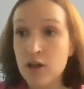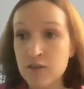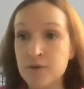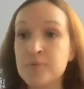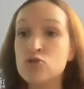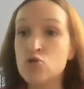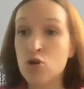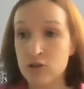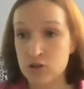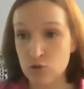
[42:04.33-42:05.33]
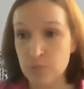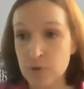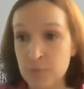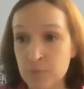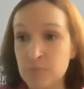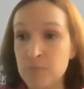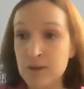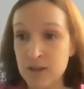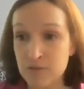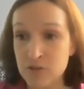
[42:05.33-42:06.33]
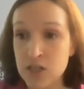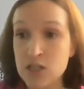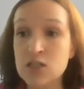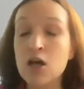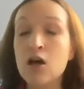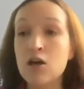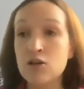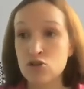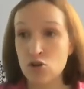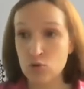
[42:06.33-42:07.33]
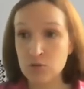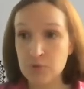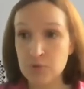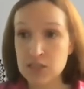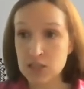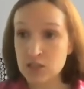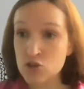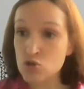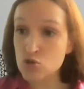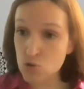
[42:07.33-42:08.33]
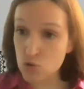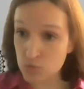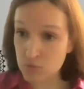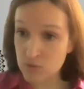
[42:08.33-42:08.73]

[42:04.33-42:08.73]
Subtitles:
The majority of people believe this. So it means that it's true,